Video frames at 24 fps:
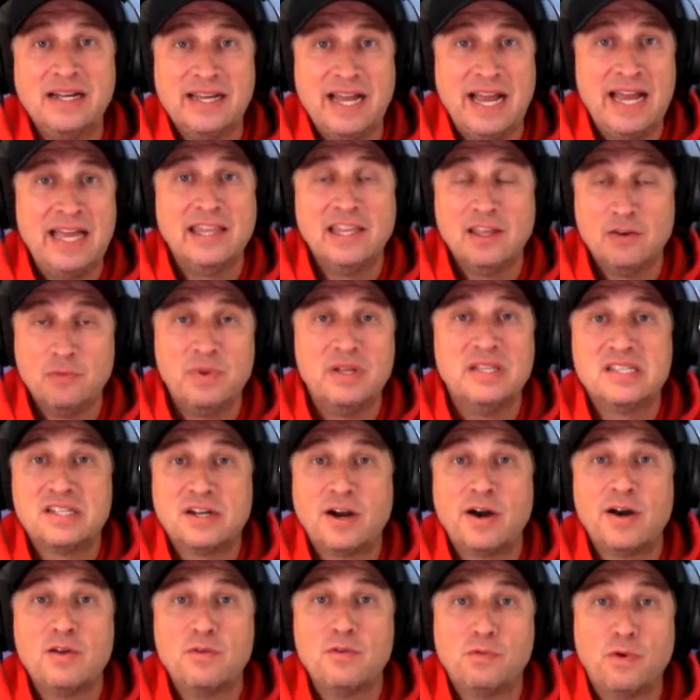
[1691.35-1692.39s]
and they've been
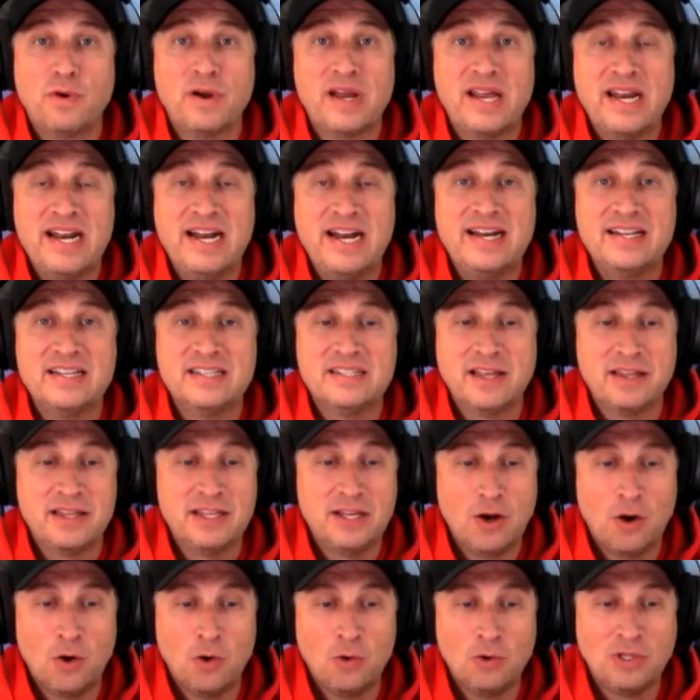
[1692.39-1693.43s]
starting 4 Canadians on
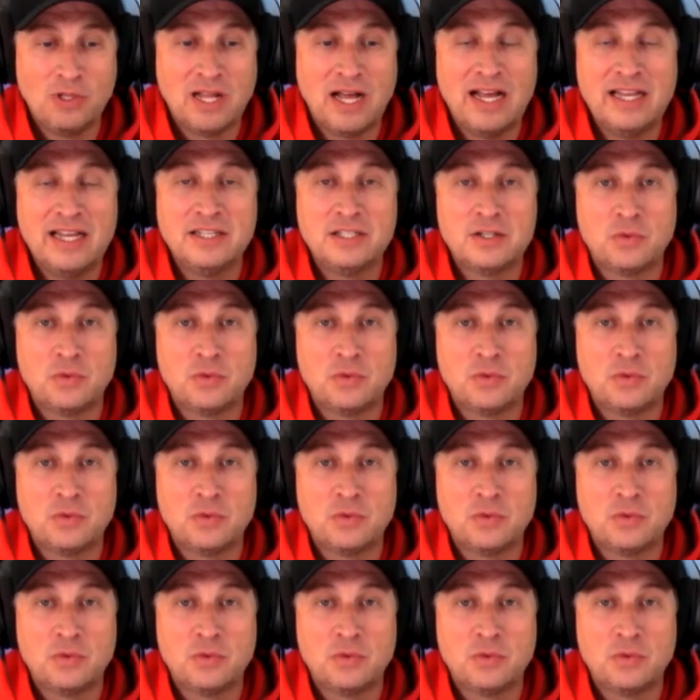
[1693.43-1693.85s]
the O-line